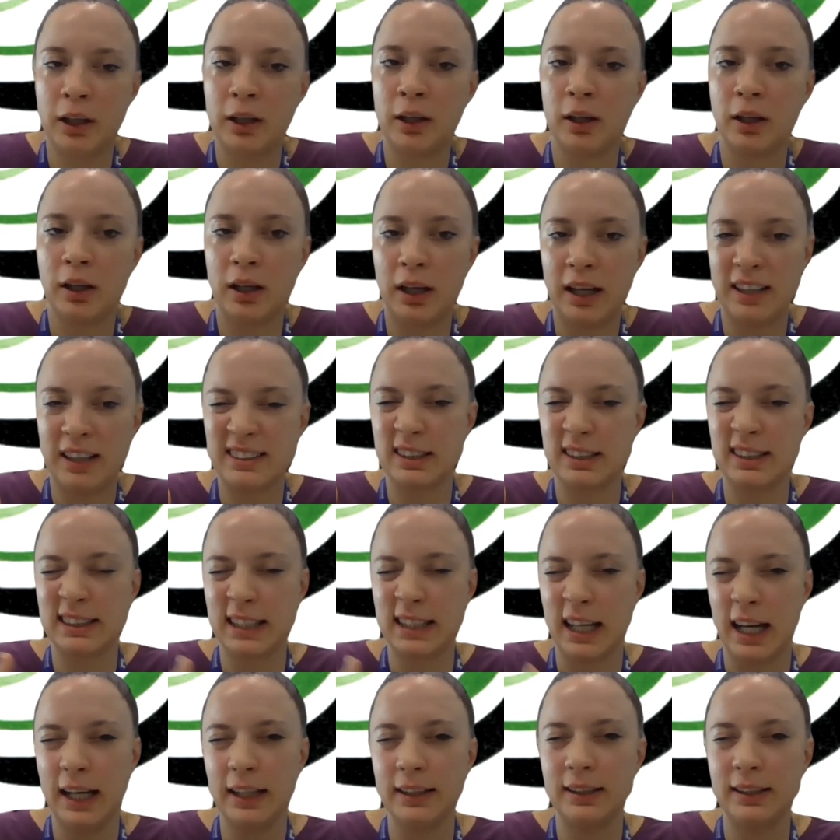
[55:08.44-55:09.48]
as a
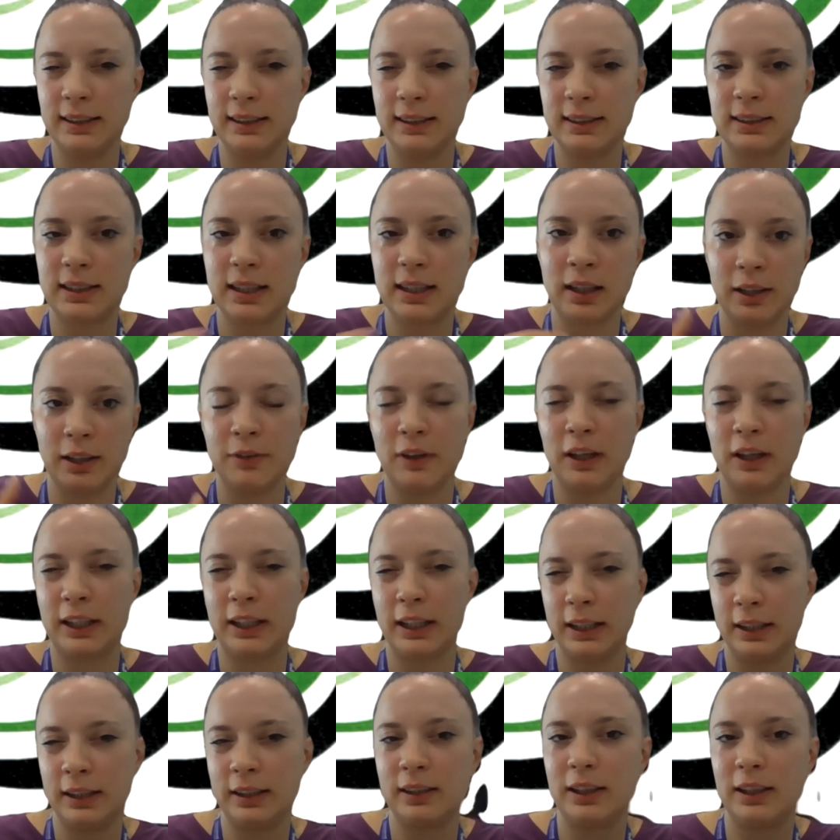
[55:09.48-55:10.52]
scientist, if I
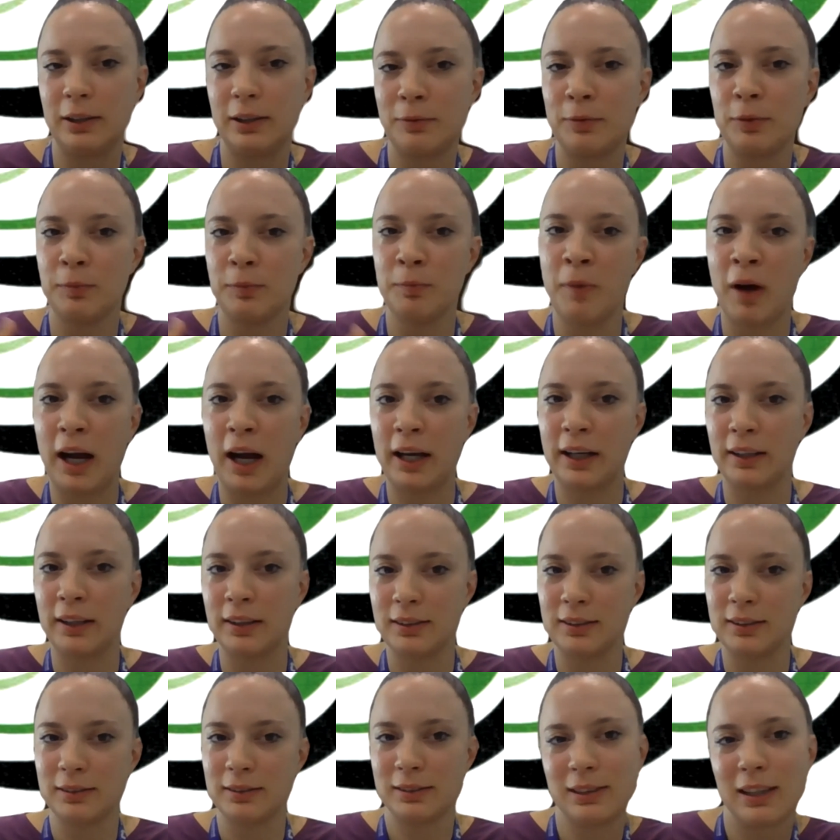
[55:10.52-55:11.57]
can give my
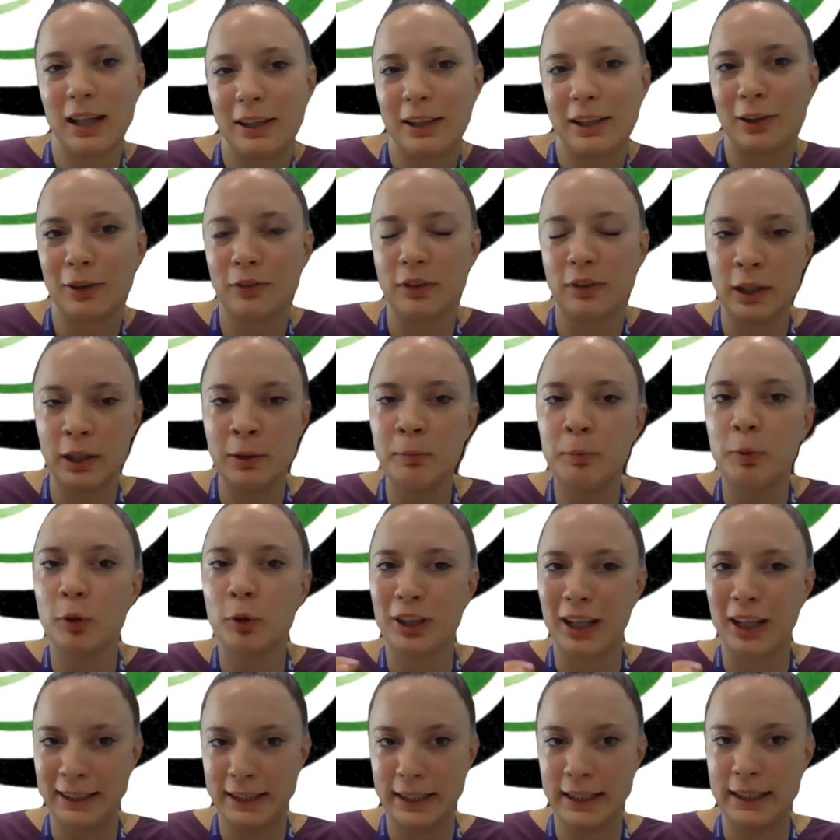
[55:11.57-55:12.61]
slight of input,
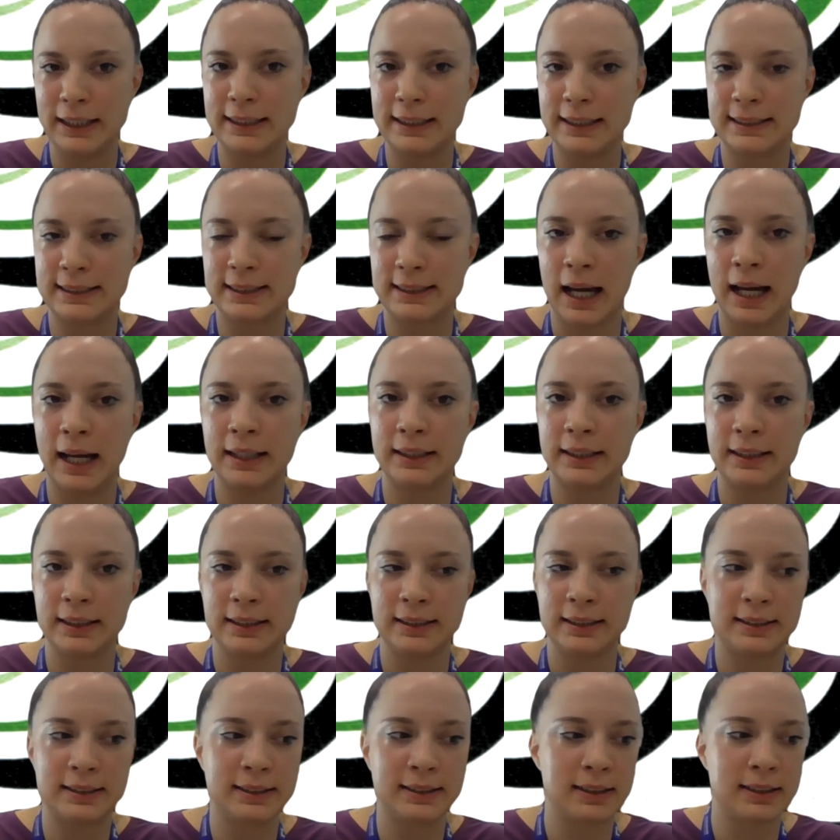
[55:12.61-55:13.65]
I think
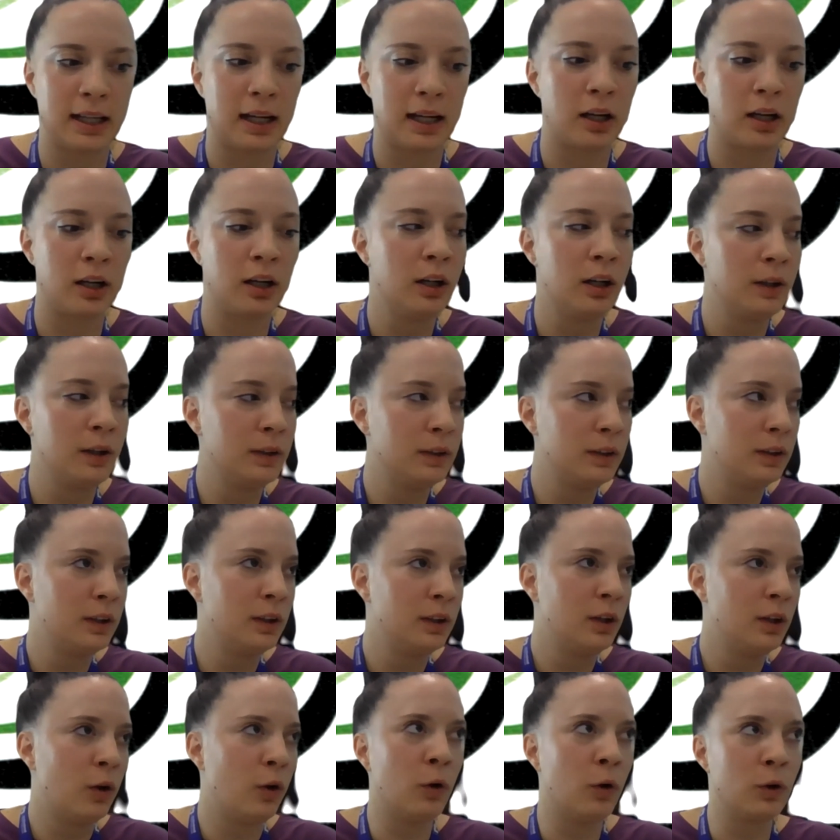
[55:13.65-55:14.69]
scientists are
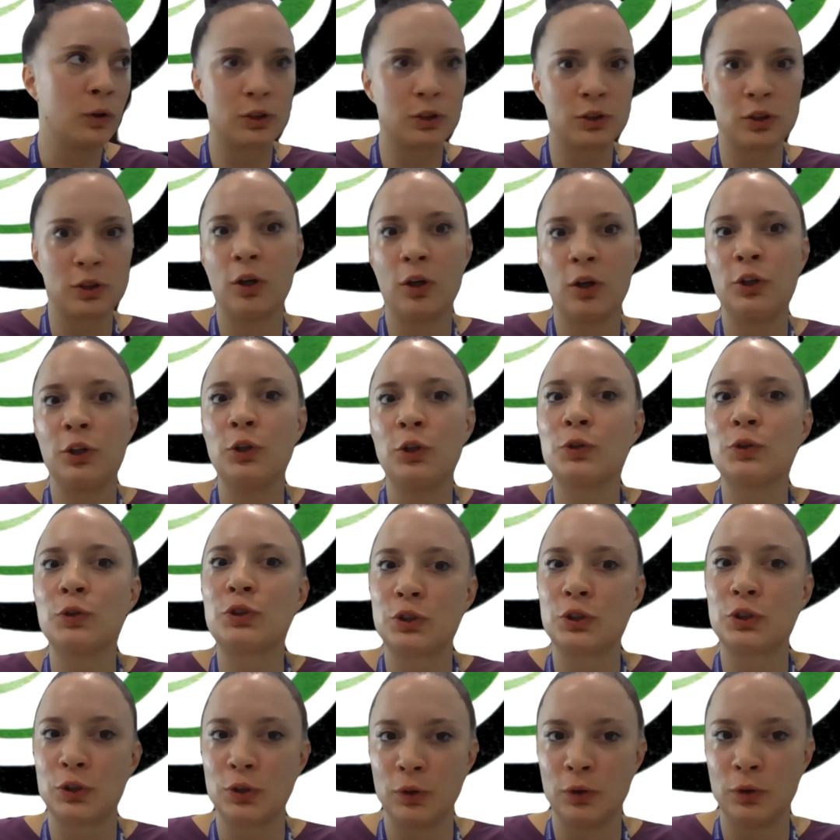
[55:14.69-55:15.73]
also
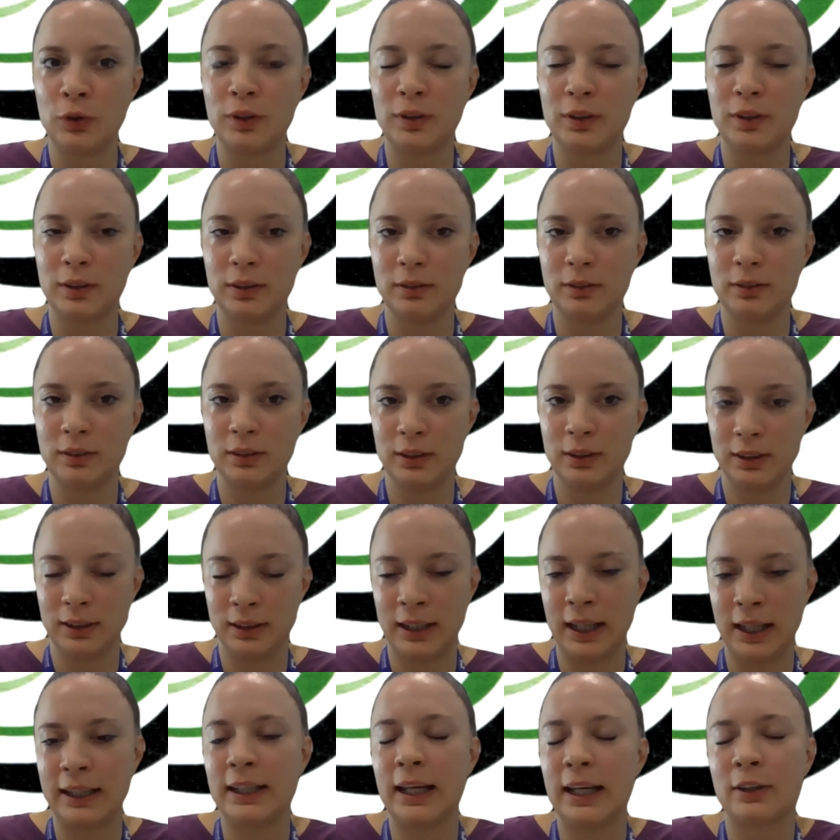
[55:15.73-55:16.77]
used to,
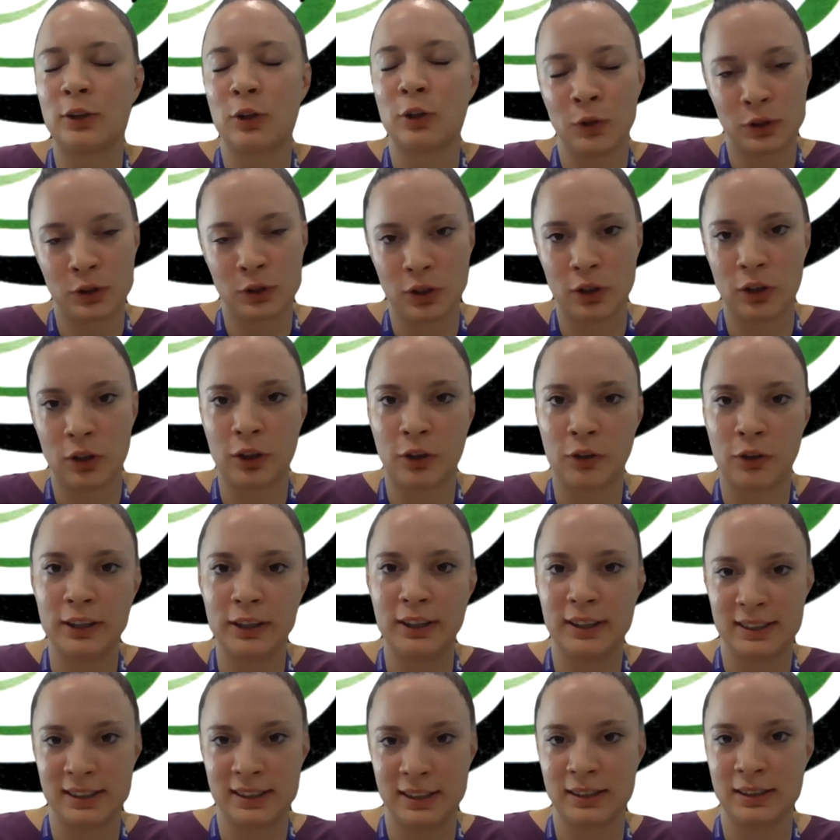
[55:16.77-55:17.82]
they get also
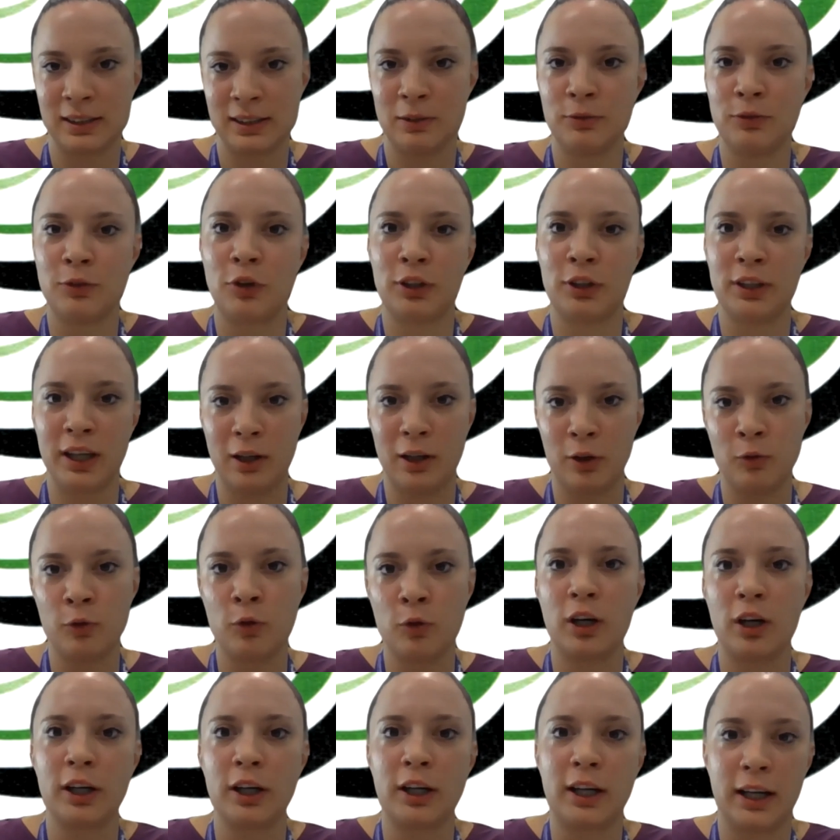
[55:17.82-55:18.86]
criticism for their
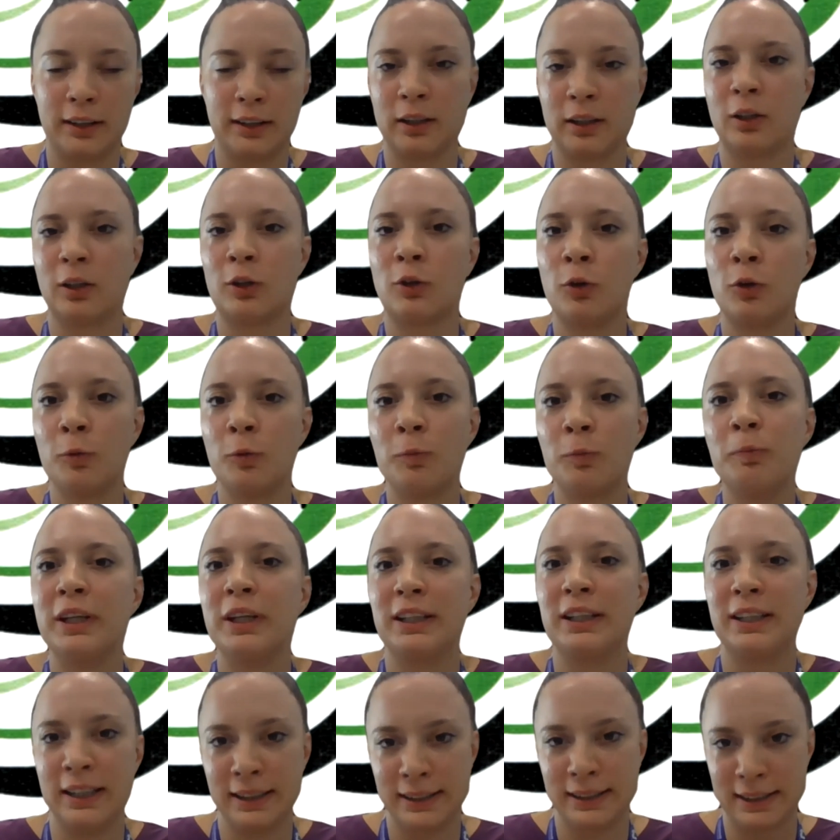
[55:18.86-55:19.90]
work at the group
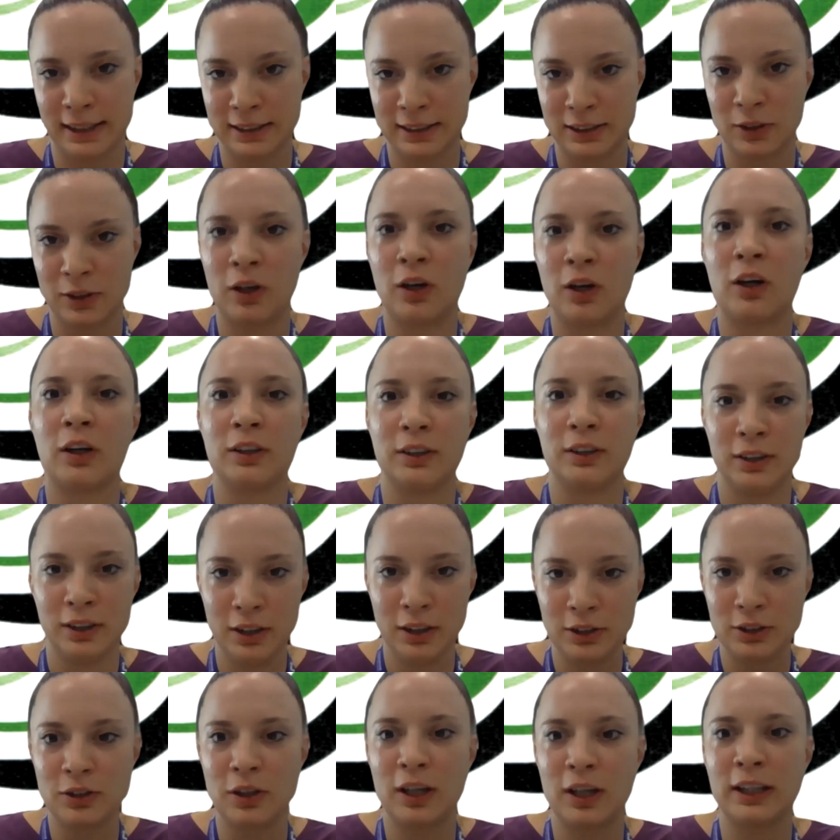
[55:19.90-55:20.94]
meetings and so on.
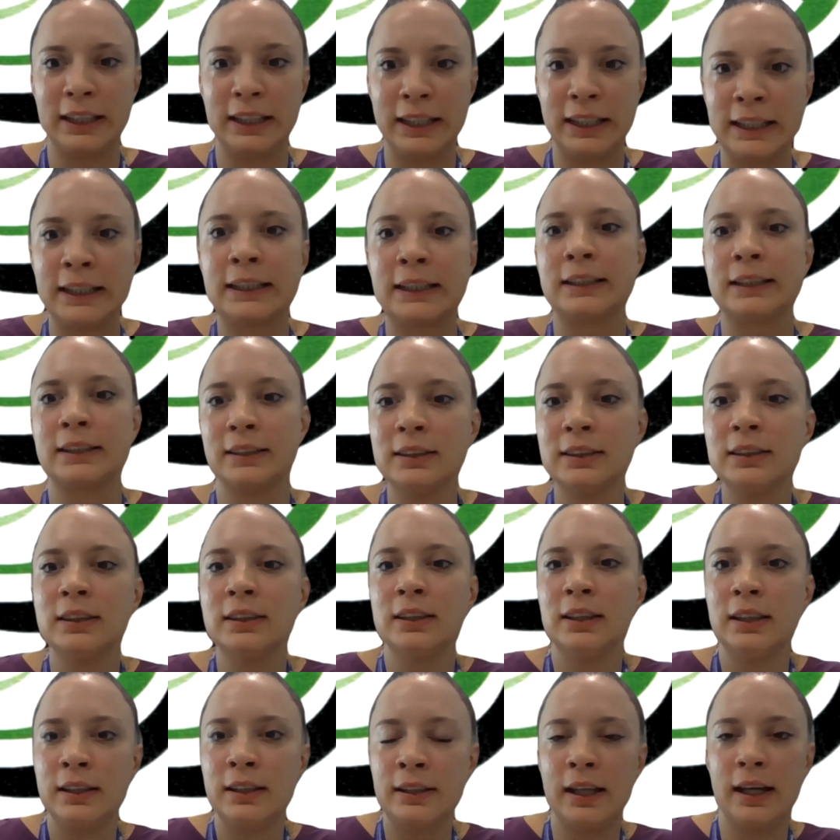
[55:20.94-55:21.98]
So I think
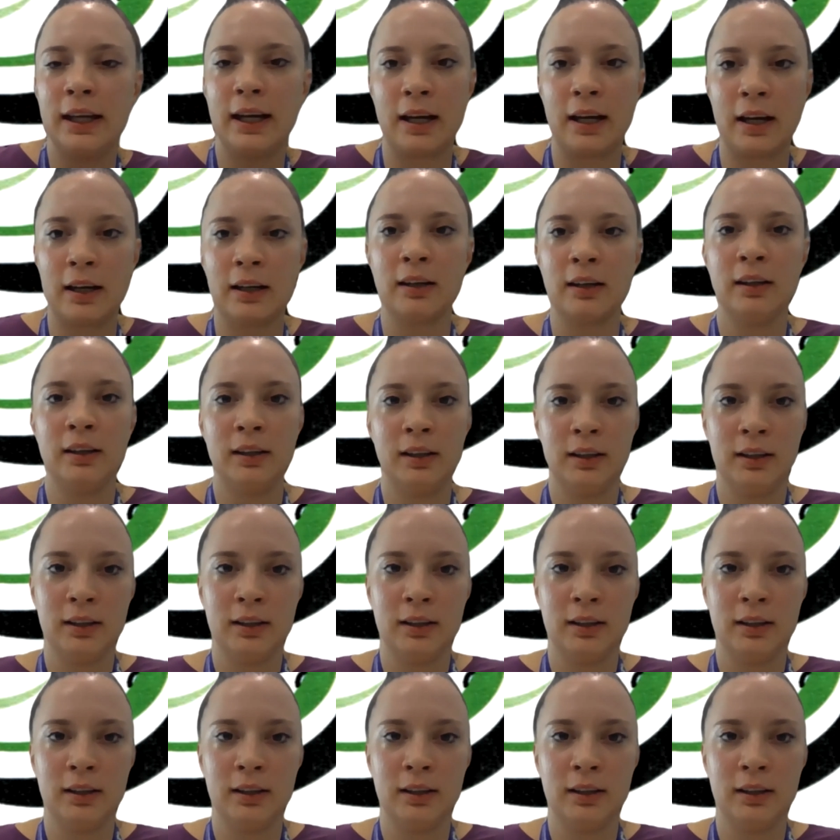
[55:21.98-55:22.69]
there, yes,